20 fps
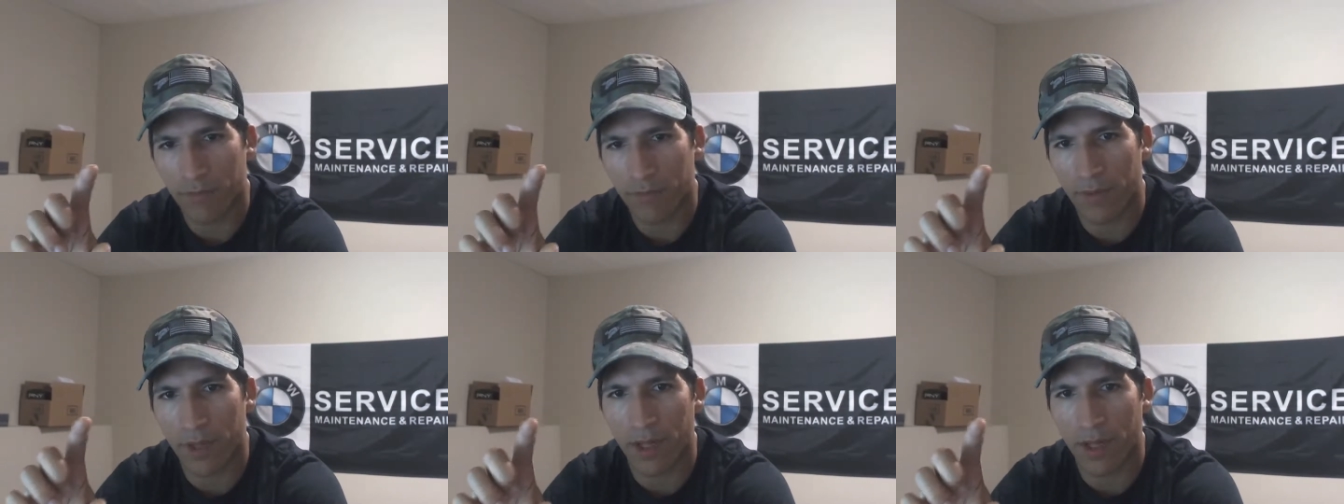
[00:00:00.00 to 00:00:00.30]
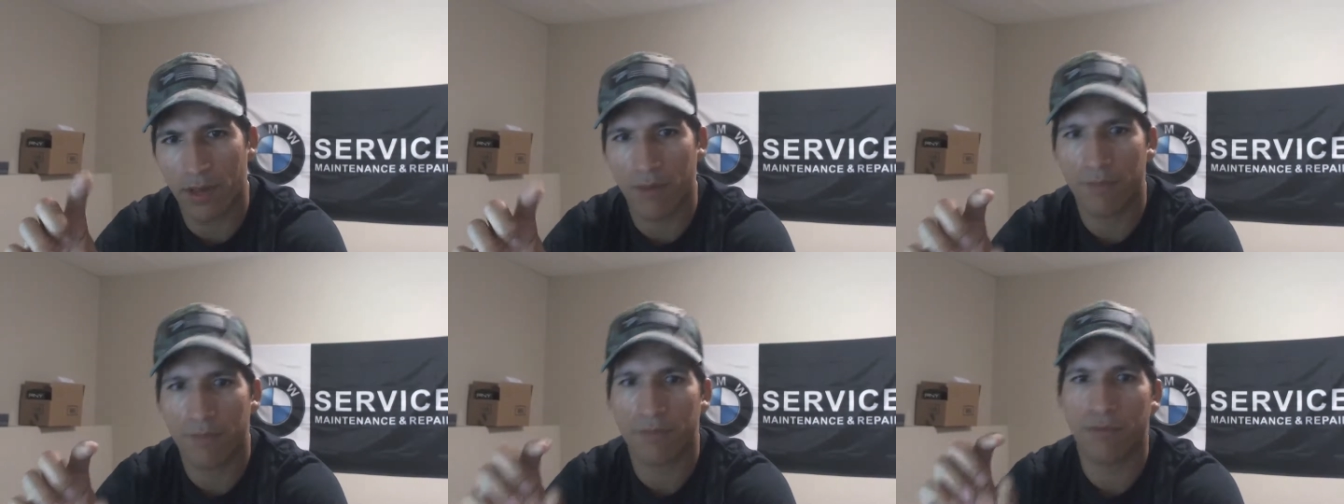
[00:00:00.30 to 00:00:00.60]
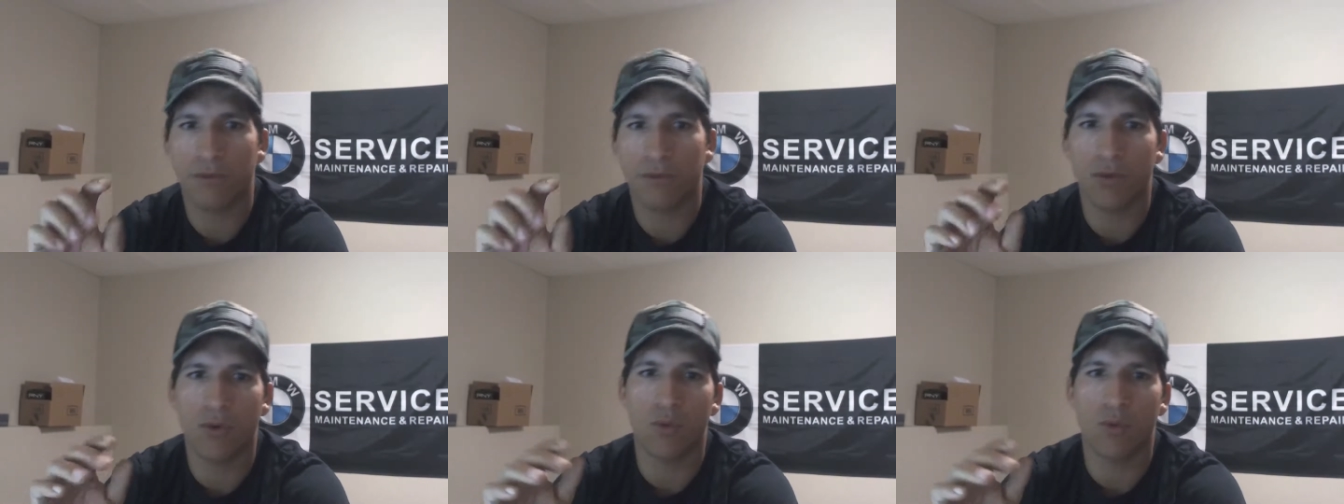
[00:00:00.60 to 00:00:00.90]
valve
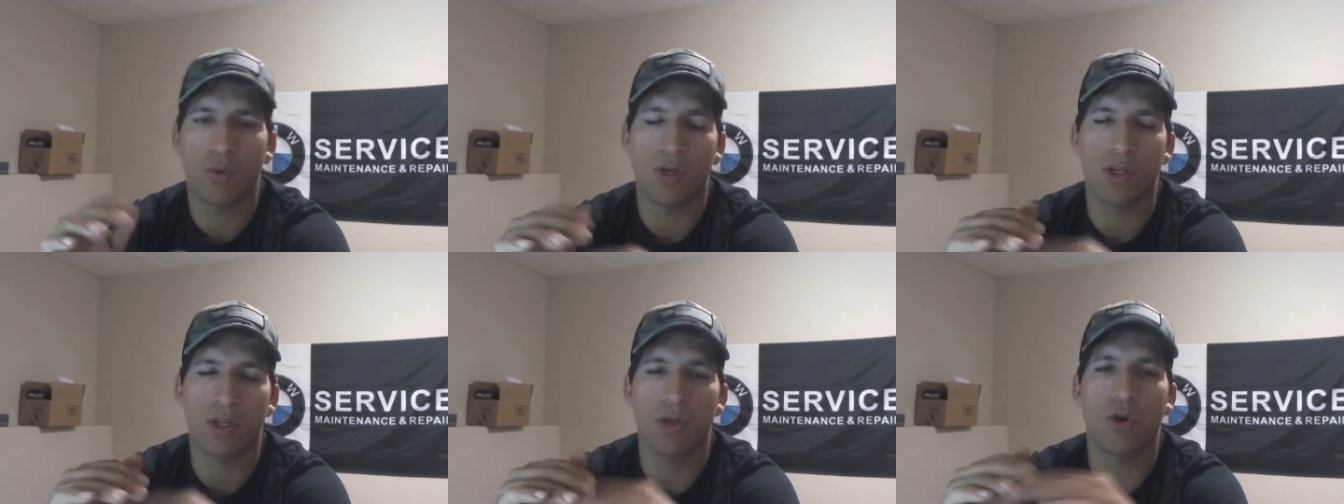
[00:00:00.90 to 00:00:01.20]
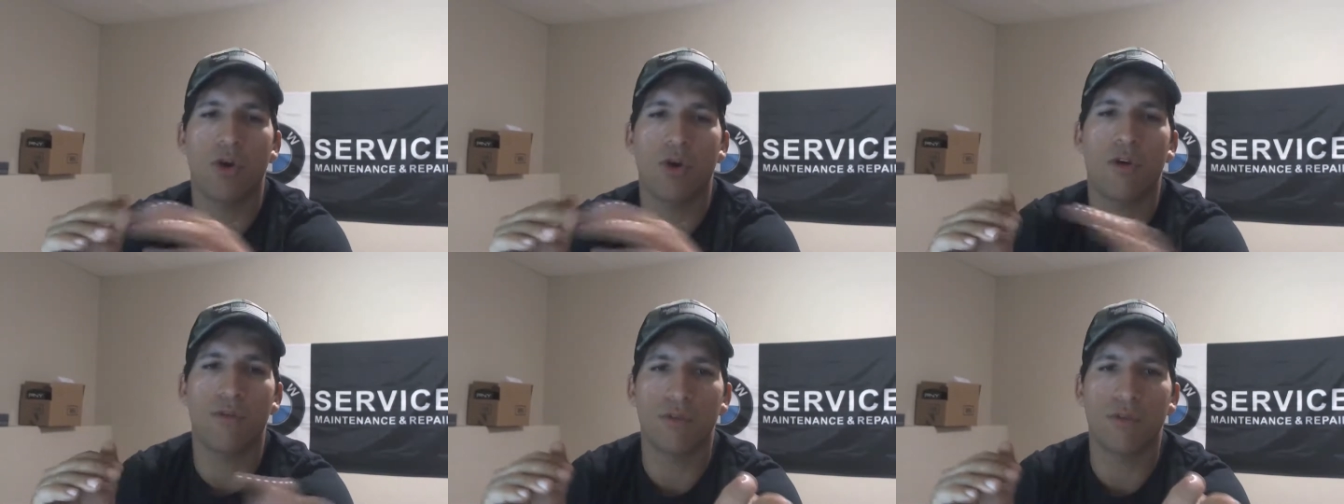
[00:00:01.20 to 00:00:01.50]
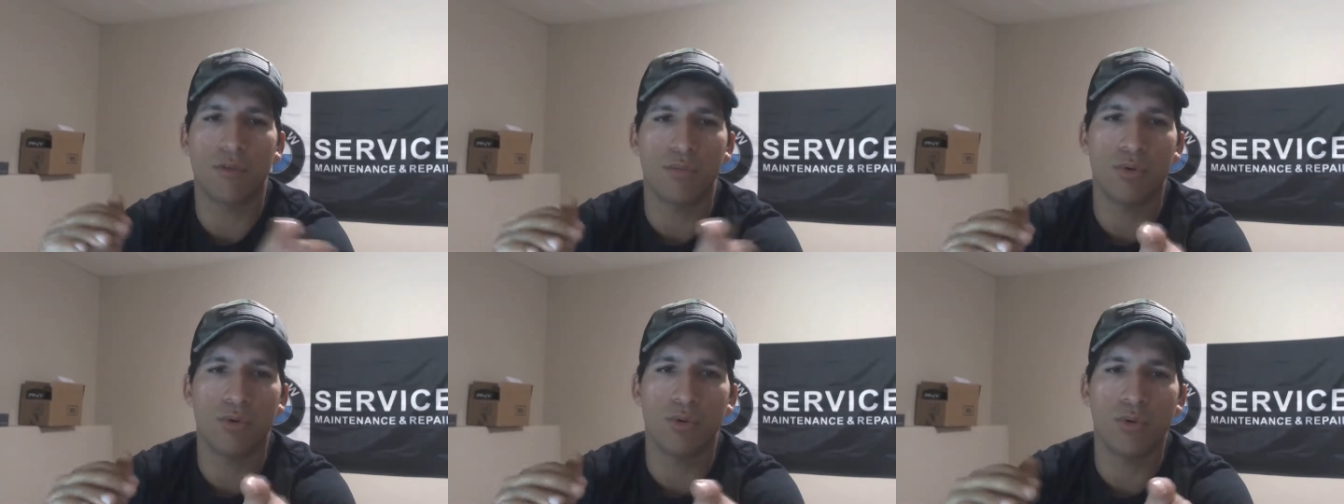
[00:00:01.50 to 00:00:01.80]
for when you
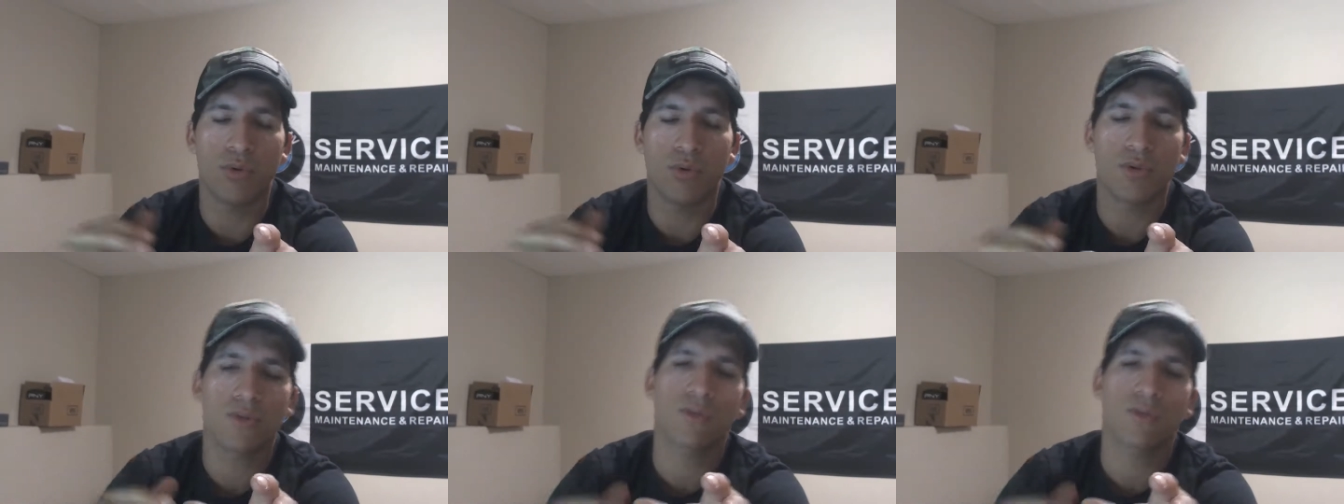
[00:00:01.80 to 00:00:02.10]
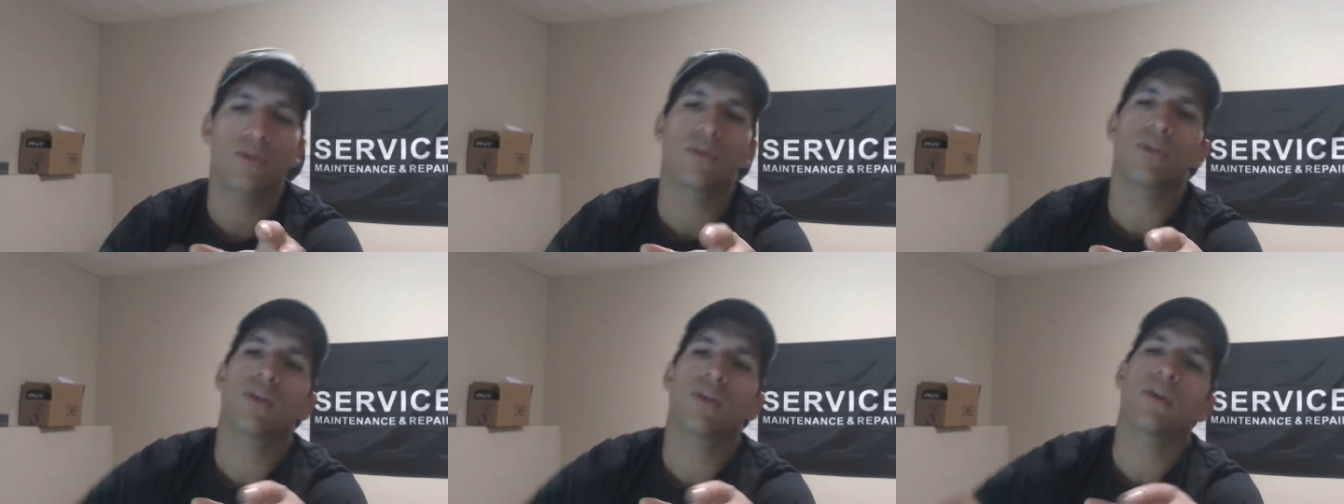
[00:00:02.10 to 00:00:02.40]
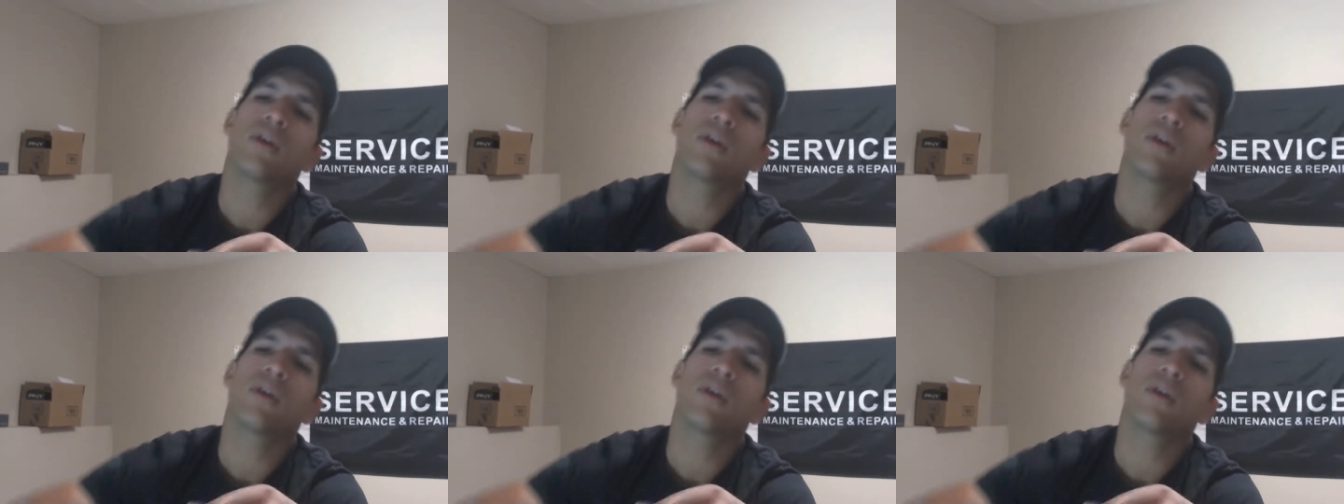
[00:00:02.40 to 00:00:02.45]
overboost.